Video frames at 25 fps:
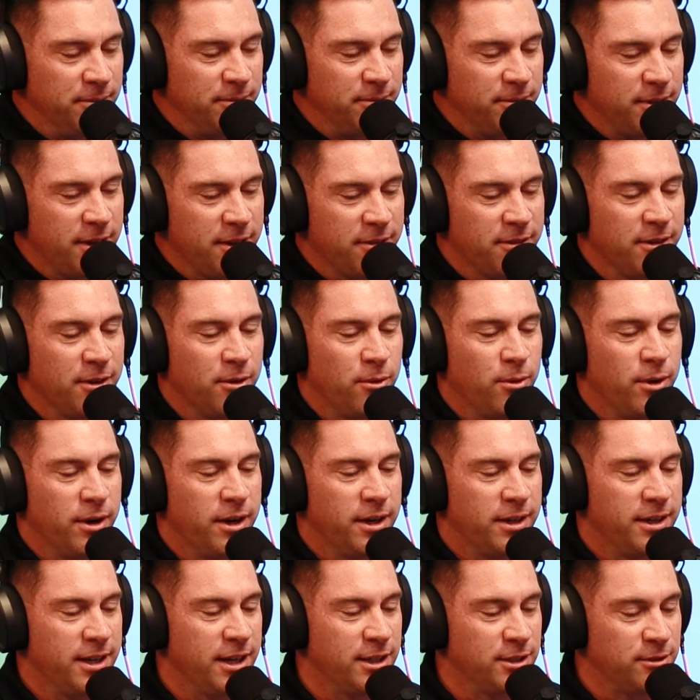I think what it
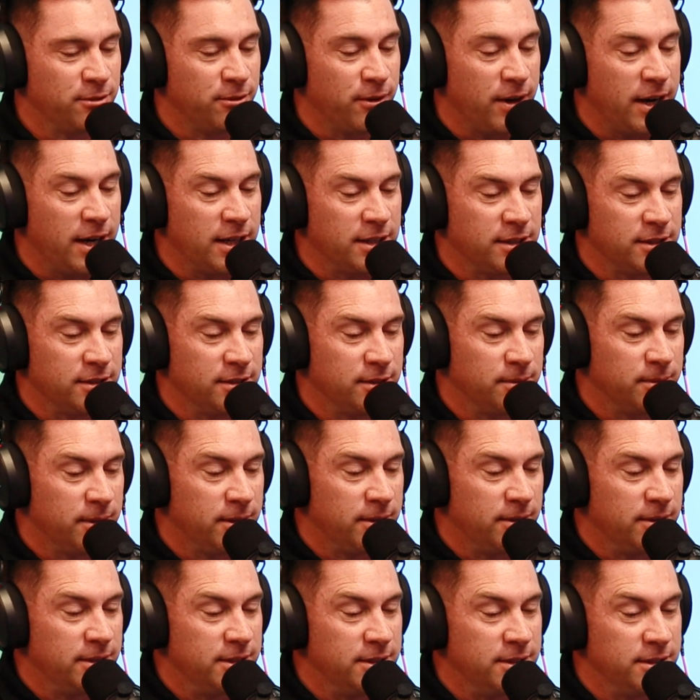does for us as
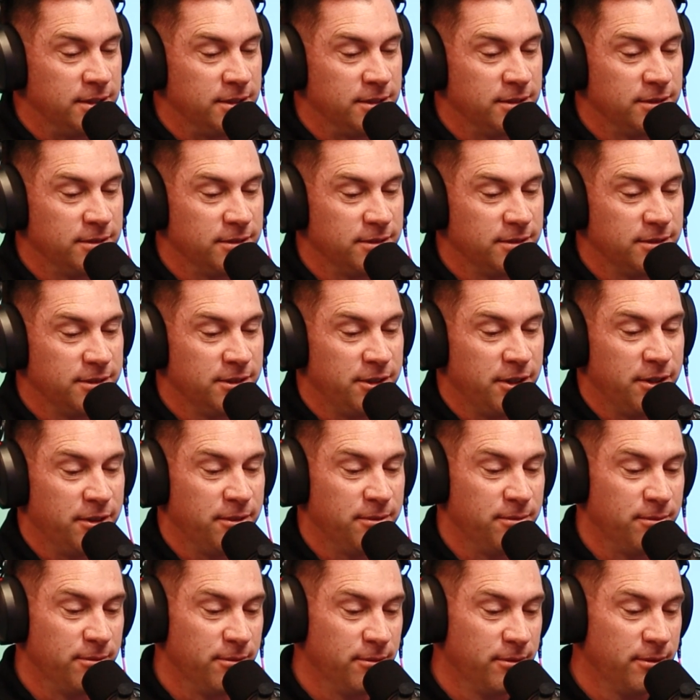well is,
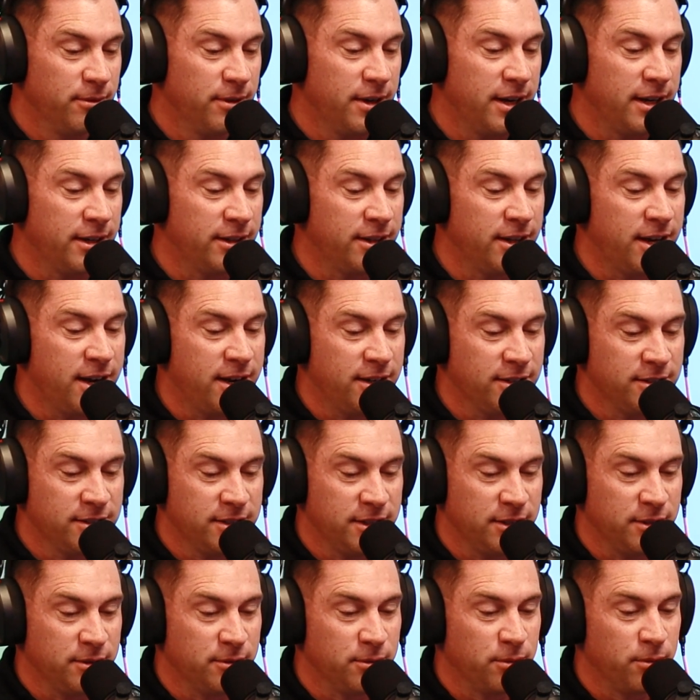at the
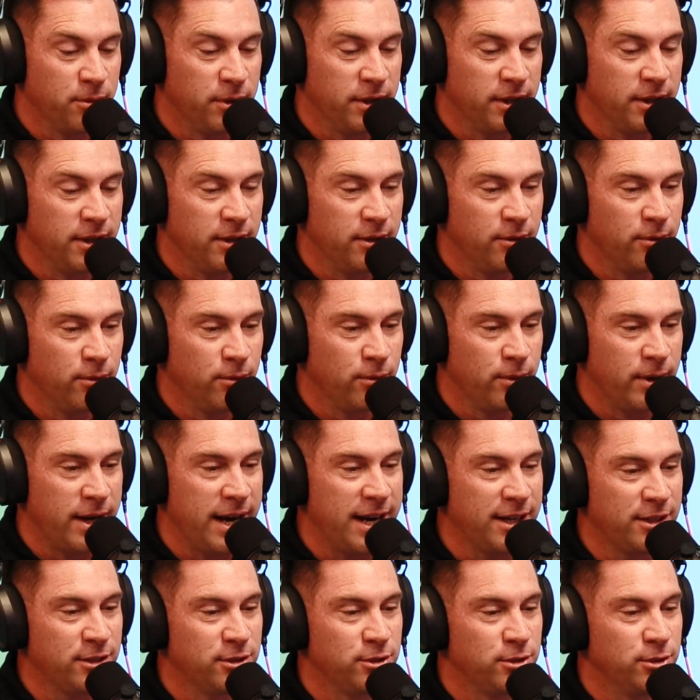outset, we
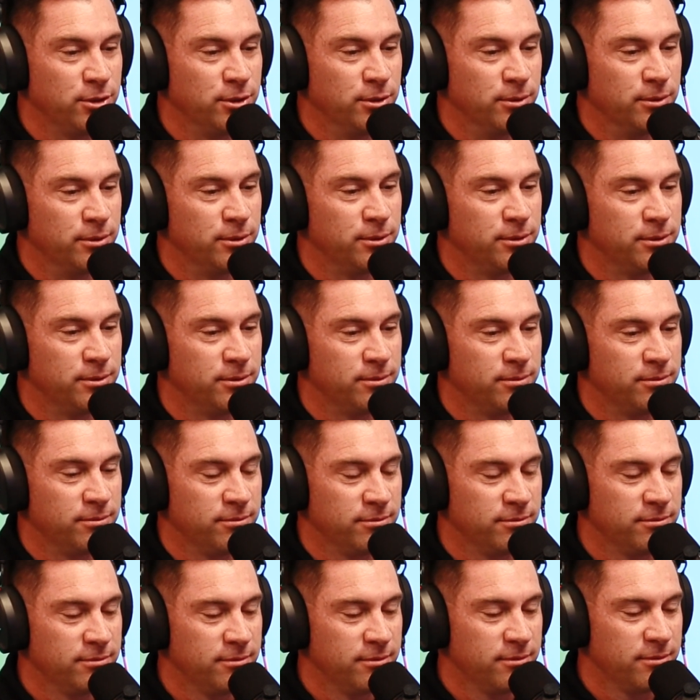had to
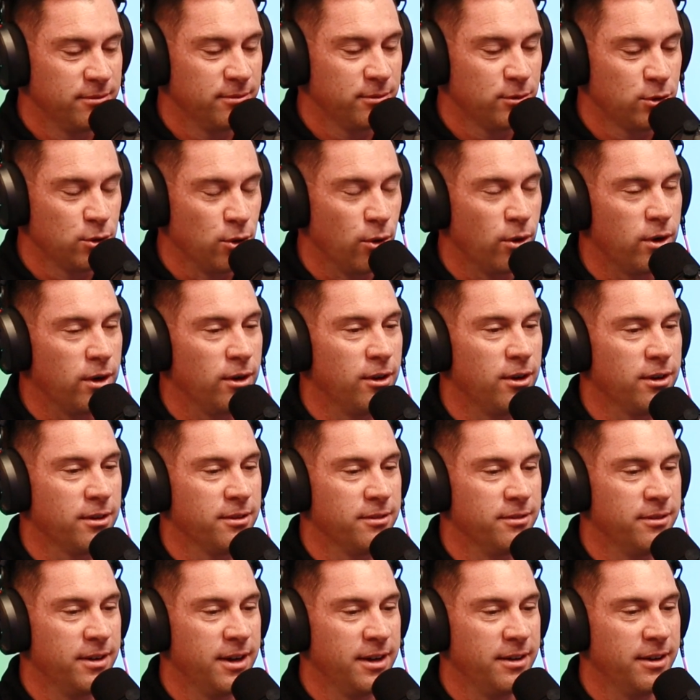talk a lot
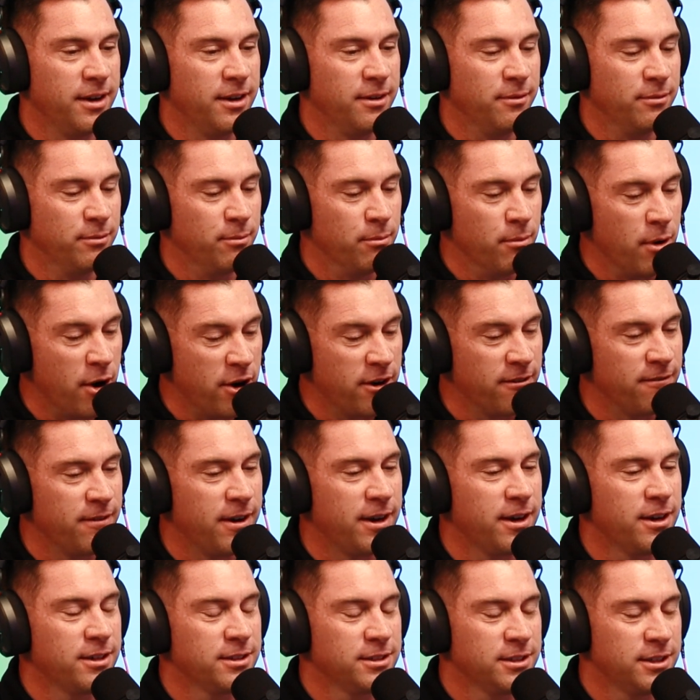and motivate
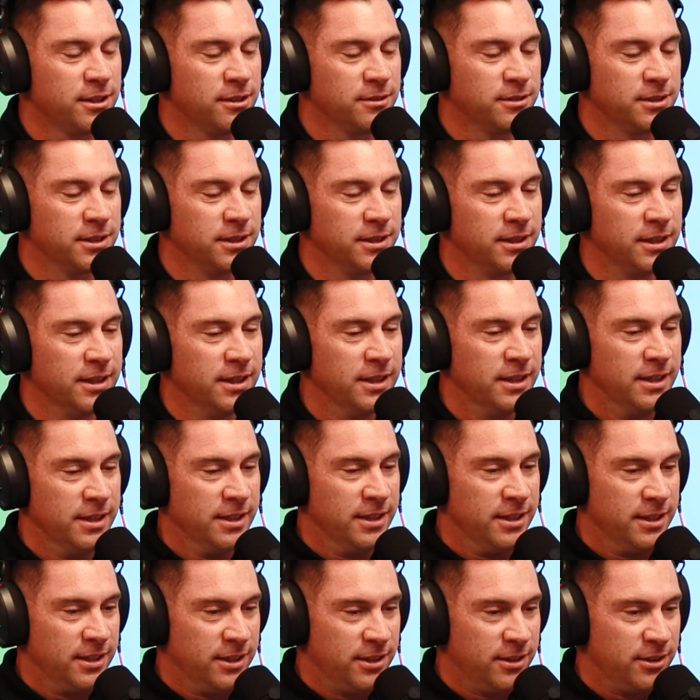ourselves and,
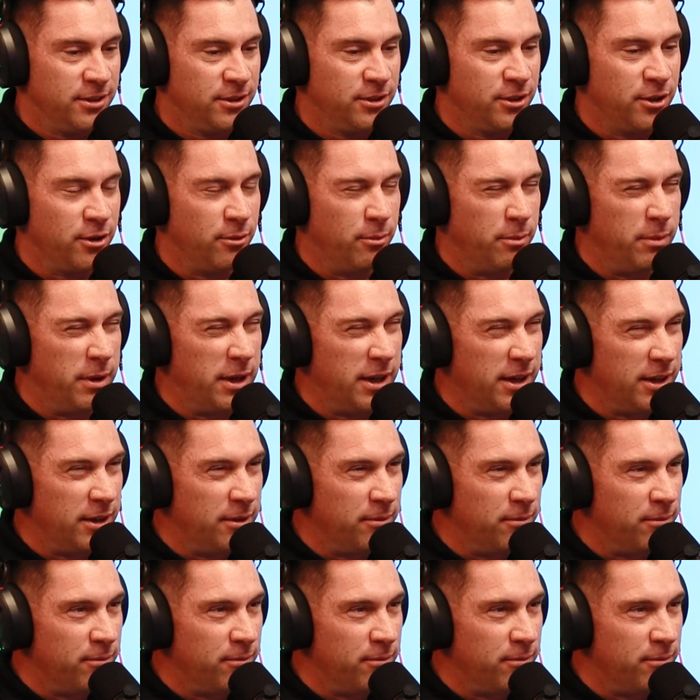be